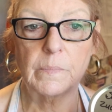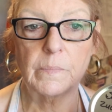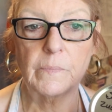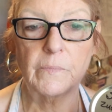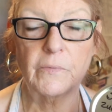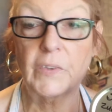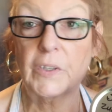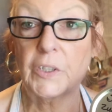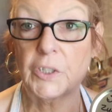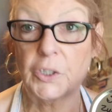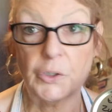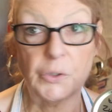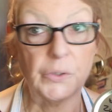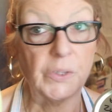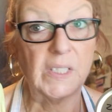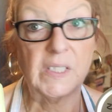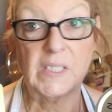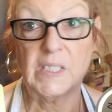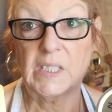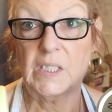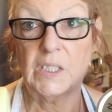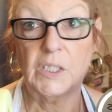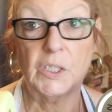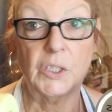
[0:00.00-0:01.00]
vinegar
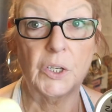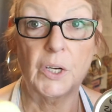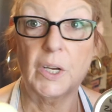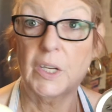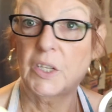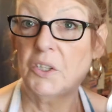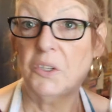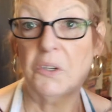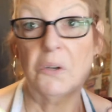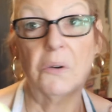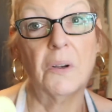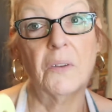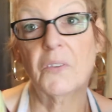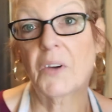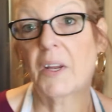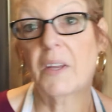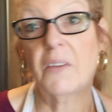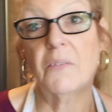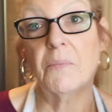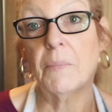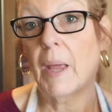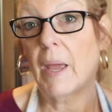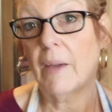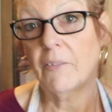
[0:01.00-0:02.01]
that's in here, and you don't ever
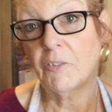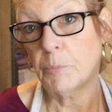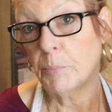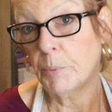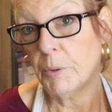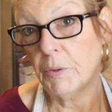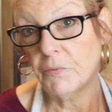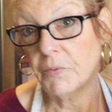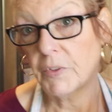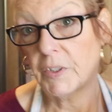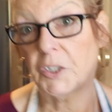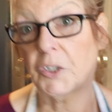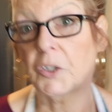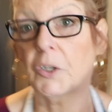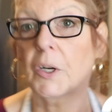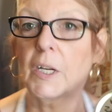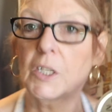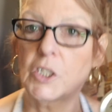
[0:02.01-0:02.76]
even have to put vinegar.